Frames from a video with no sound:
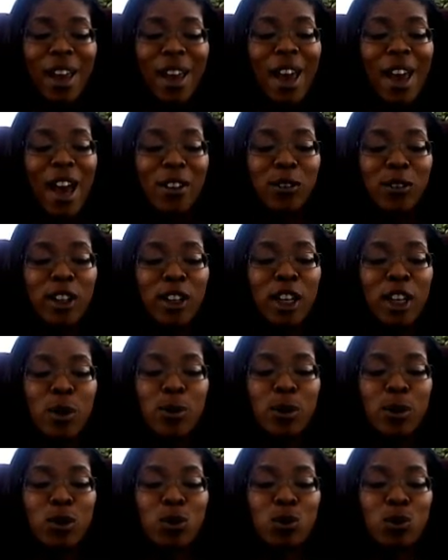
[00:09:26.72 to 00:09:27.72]
After he
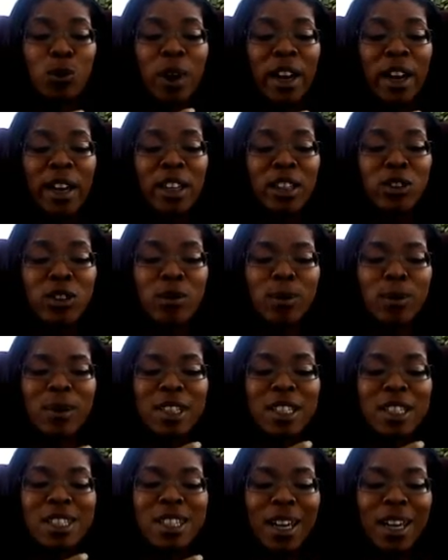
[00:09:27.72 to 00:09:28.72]
was raised from
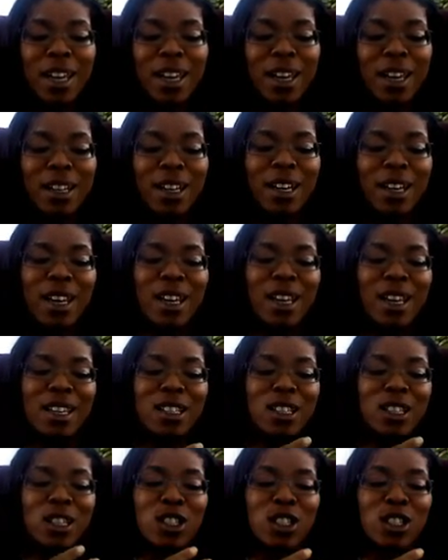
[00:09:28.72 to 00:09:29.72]
the dead,
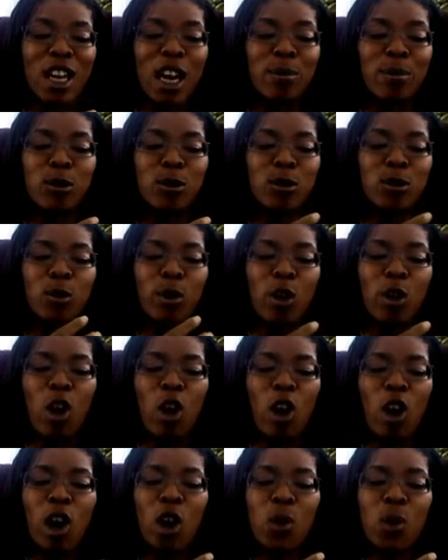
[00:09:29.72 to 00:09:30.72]
his disciples
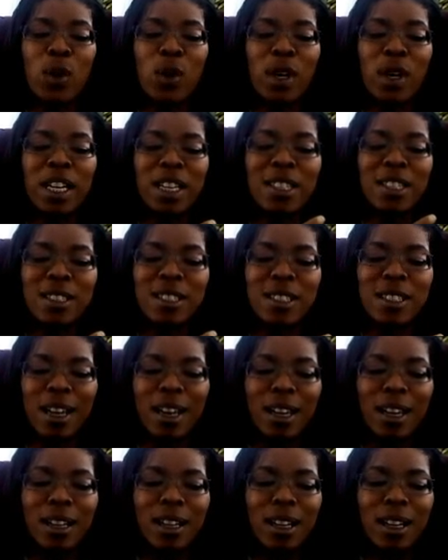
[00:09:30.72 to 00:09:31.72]
recalled what he
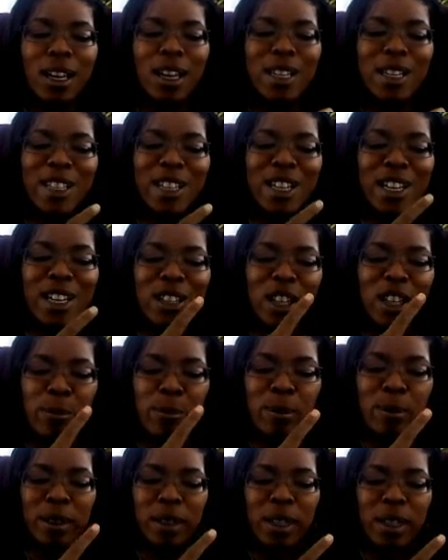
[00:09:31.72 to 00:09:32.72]
said. Then they
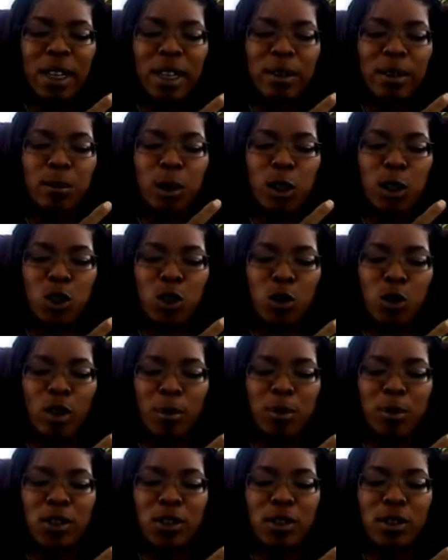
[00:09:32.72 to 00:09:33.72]
believed the
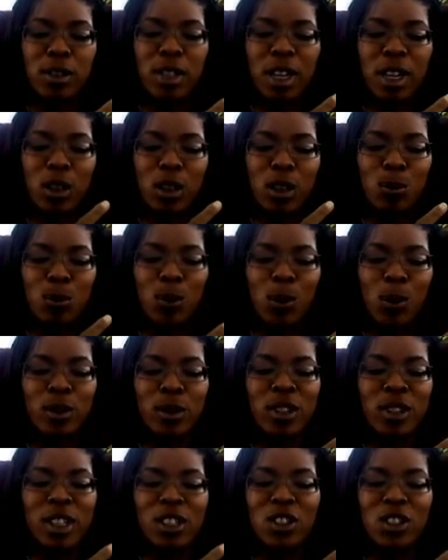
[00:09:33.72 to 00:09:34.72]
scriptures and the
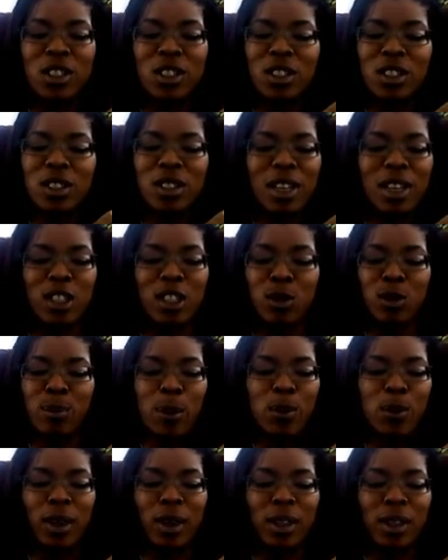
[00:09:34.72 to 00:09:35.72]
words that Jesus had
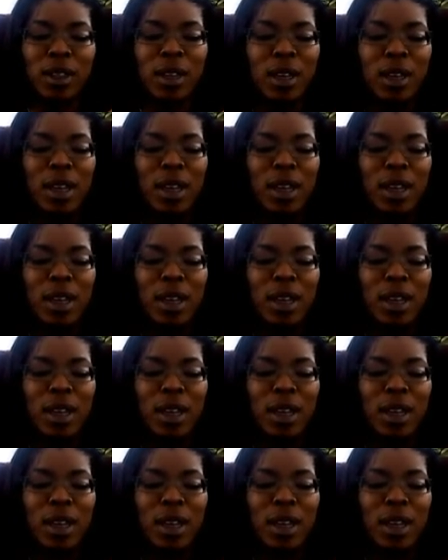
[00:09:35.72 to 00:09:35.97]
spoken.